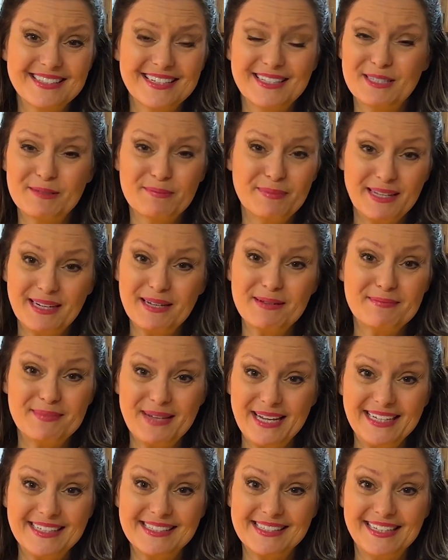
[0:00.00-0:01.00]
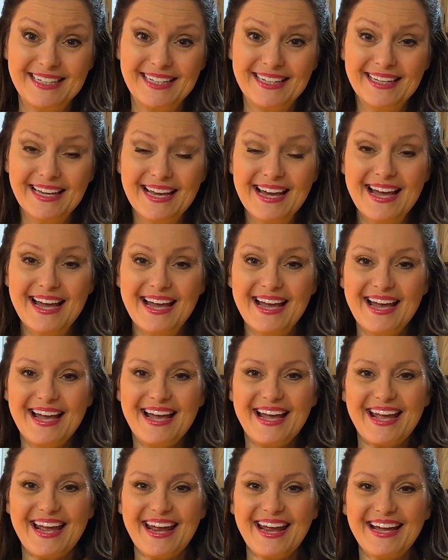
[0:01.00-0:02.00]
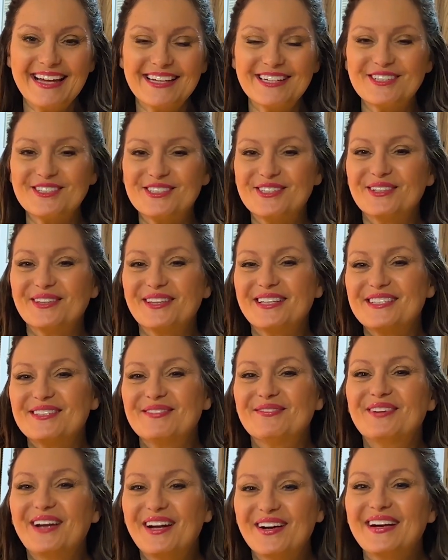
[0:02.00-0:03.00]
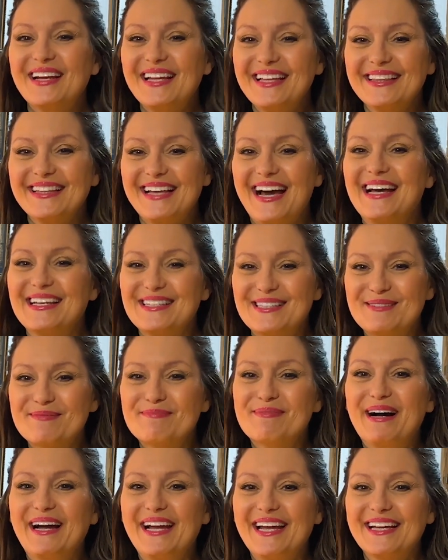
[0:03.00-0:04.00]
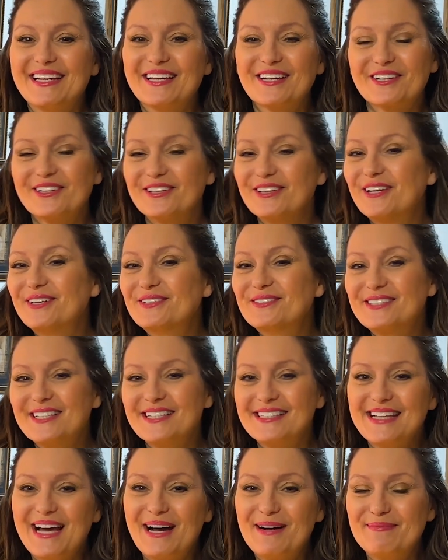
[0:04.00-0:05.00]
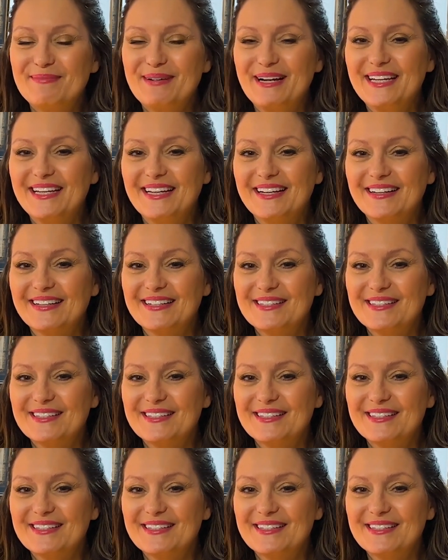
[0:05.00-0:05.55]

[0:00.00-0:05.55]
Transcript: It's been amazing. And so this very last bike closes out my year.